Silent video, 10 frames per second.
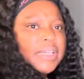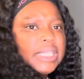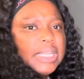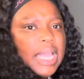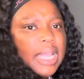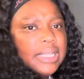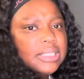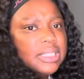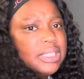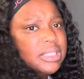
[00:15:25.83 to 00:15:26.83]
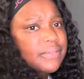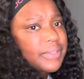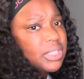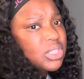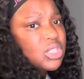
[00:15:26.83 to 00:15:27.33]
can add it to this
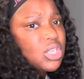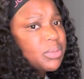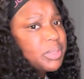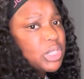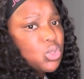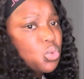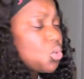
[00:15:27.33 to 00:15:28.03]
video. It's going to be too